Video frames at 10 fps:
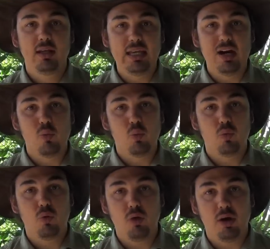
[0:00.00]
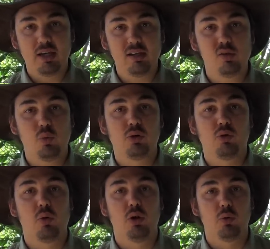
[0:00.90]
Now, I guess you're
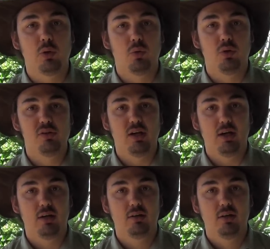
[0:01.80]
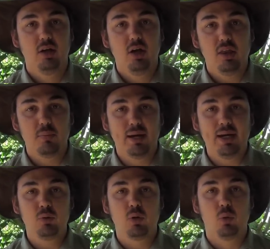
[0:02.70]
wondering what the rewards are. The
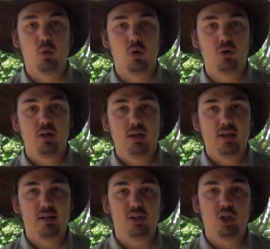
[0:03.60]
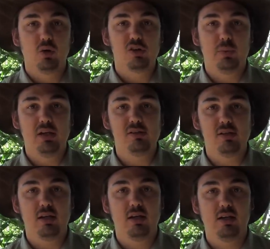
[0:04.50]
main reward is a U S B
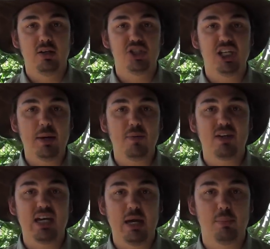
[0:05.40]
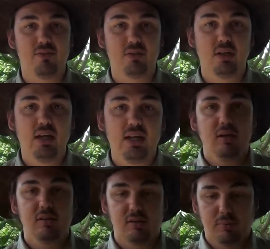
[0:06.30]
stick in the shape of a camp oven.
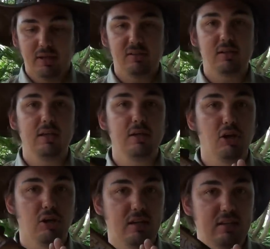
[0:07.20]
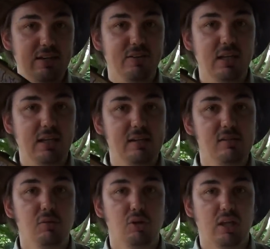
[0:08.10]
So basically you've got our D V
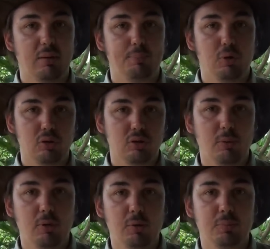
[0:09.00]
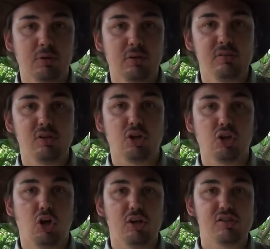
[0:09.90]
Ds, you've got our bottle top openers, you've got a
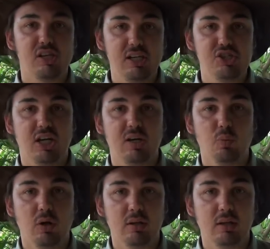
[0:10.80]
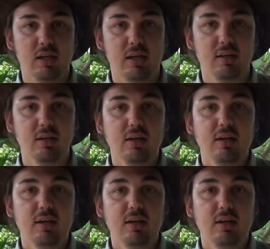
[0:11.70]
nice keychain one there.